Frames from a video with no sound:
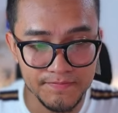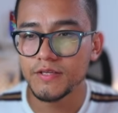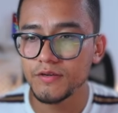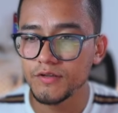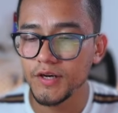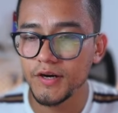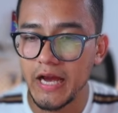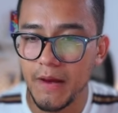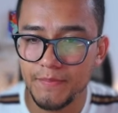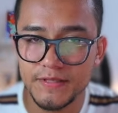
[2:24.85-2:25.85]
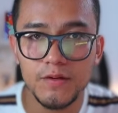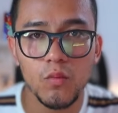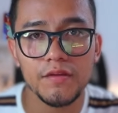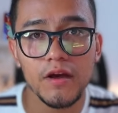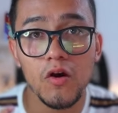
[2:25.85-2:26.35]
This container app is the
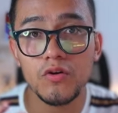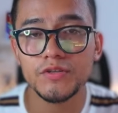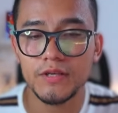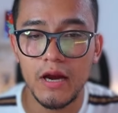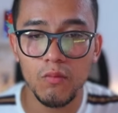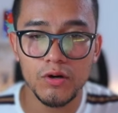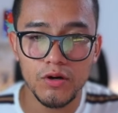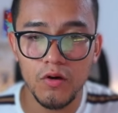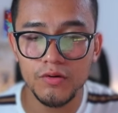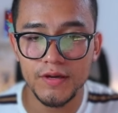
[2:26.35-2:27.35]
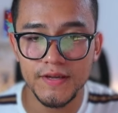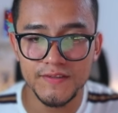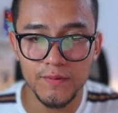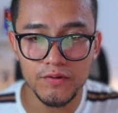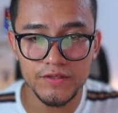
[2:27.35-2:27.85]
one that hosts our code. It
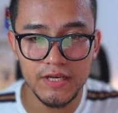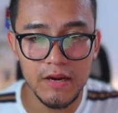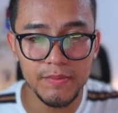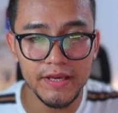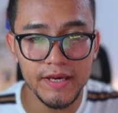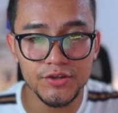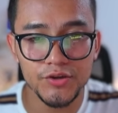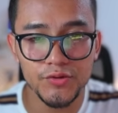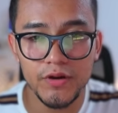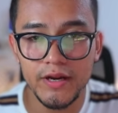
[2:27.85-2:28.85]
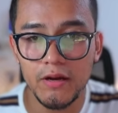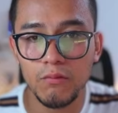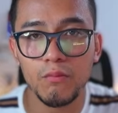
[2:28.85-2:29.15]
exposes an application URL